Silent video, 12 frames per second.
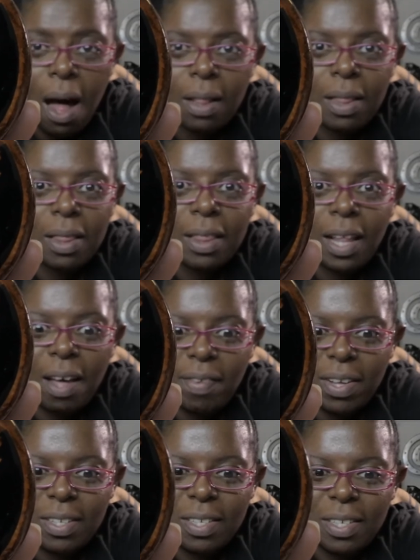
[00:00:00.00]
Love
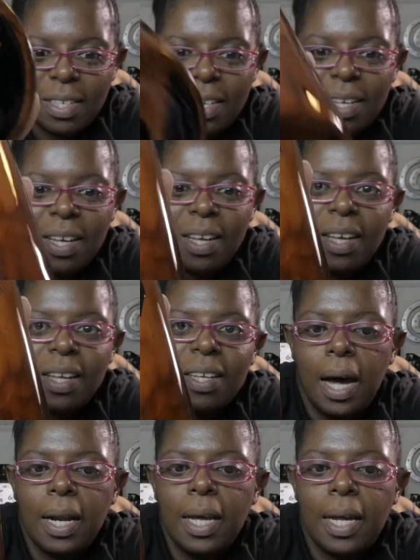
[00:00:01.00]
it.
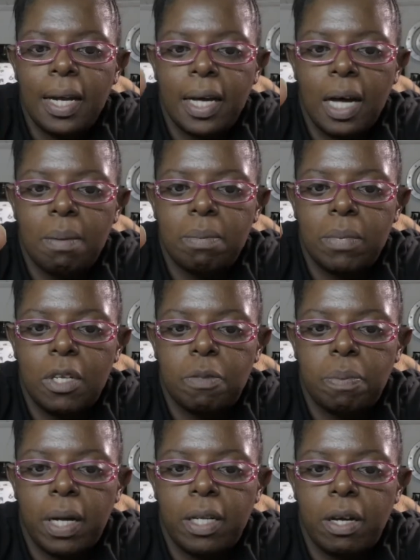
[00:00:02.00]
I need to get a cup
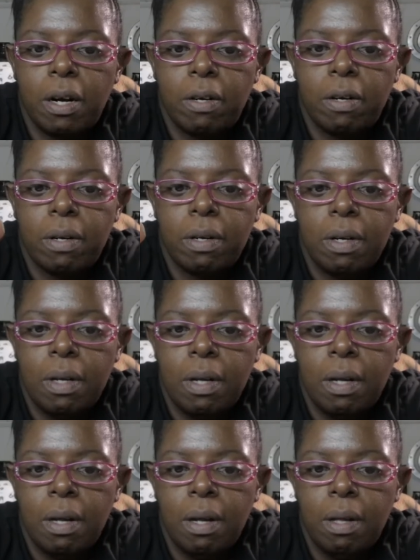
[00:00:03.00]
display turner
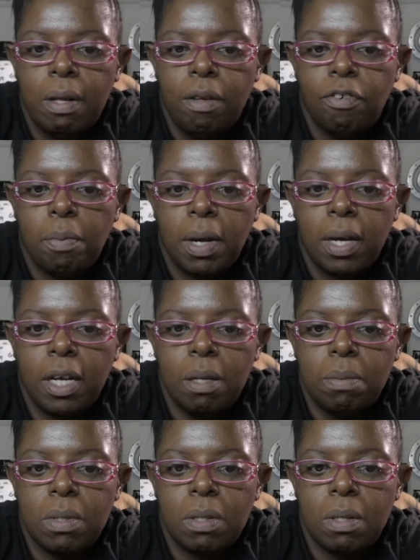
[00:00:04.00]
for my
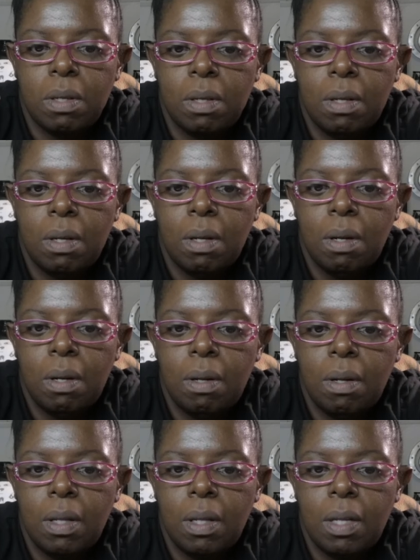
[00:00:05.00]
cups.
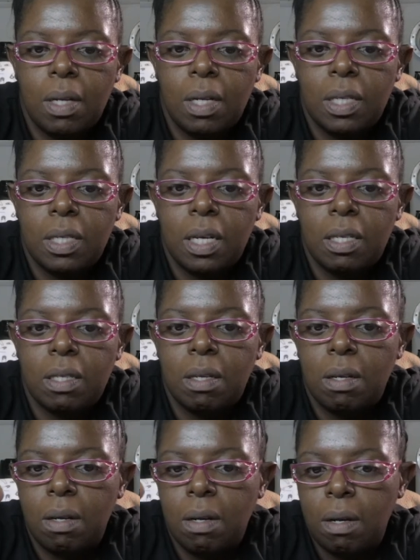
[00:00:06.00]
And then it says,
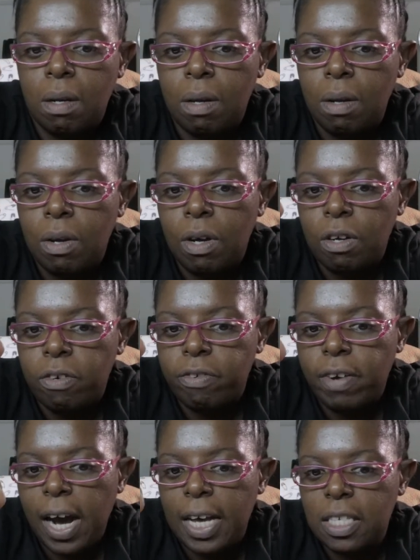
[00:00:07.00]

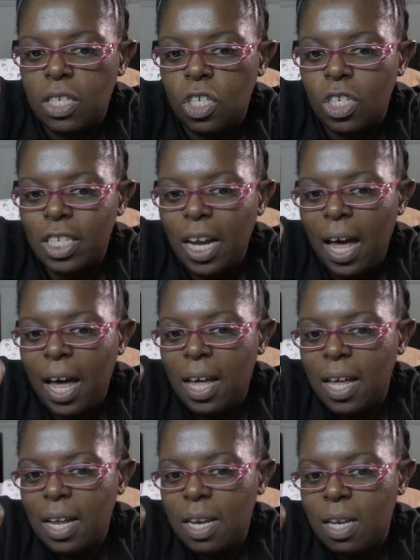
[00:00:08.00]
rise and
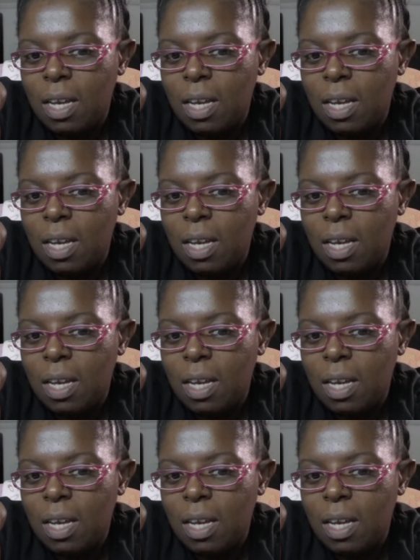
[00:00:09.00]
shine.